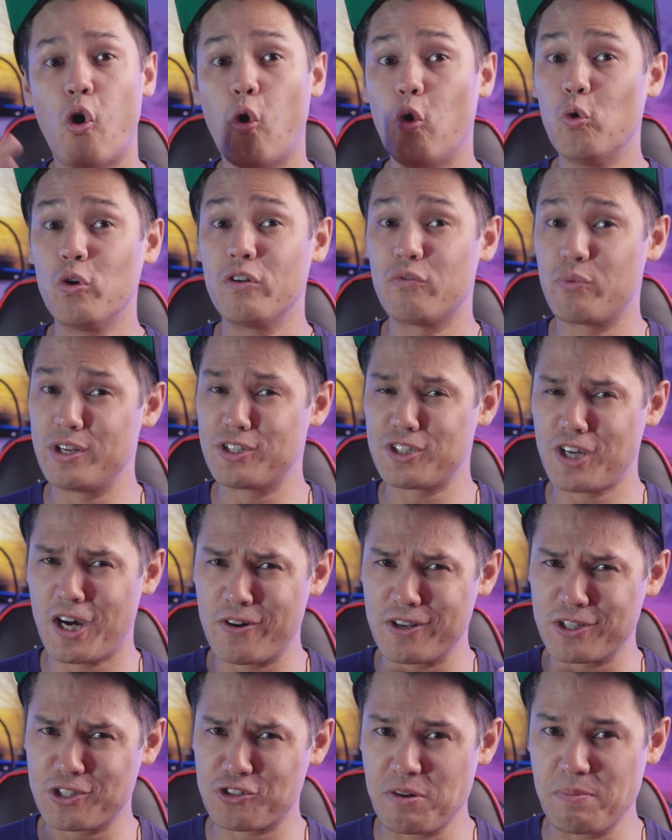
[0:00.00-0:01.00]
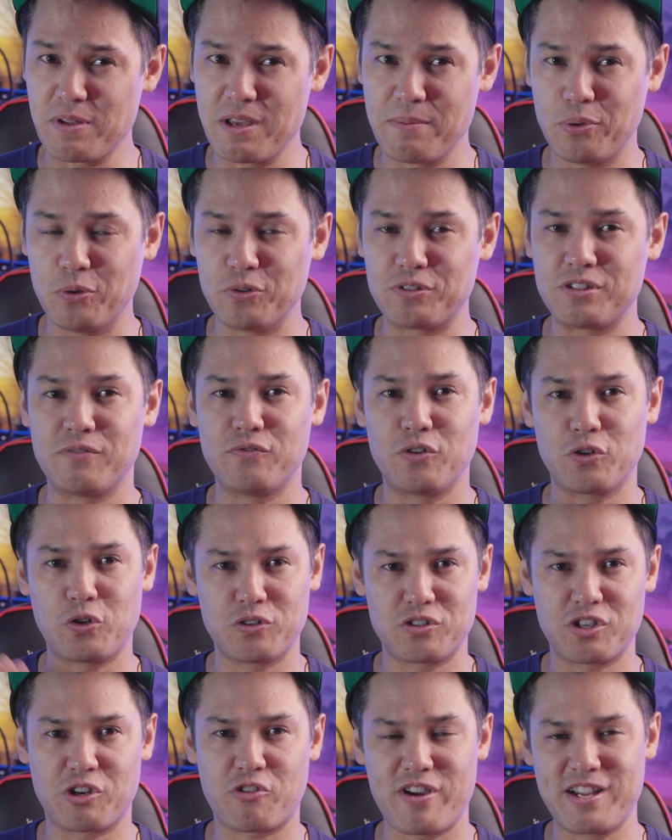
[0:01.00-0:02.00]
all of which are extremely important for
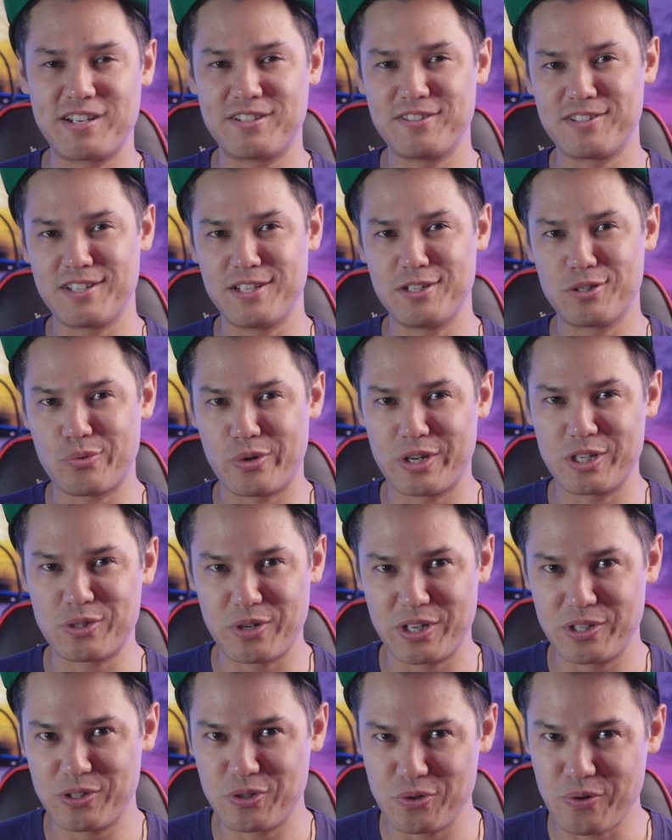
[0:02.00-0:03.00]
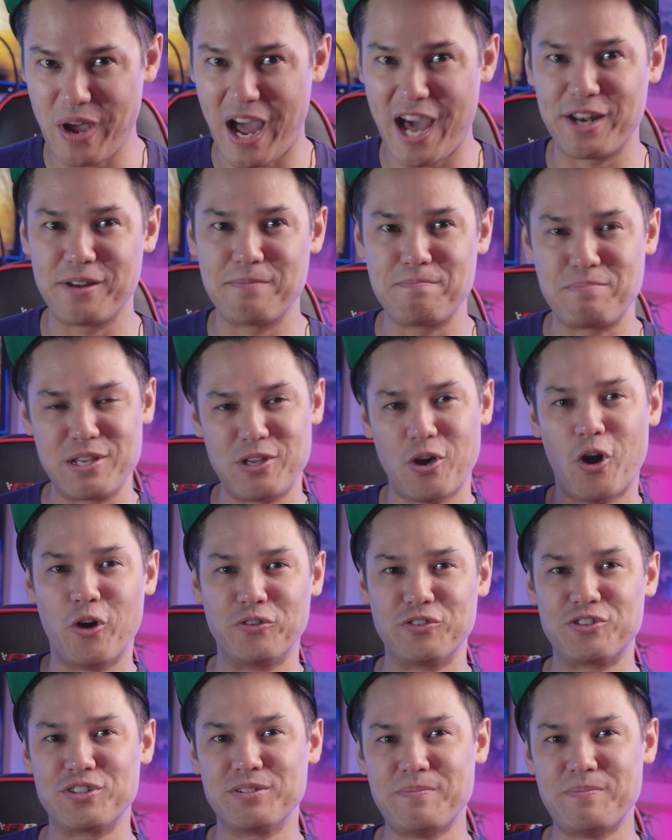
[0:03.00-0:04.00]
content creators in 2022 and beyond.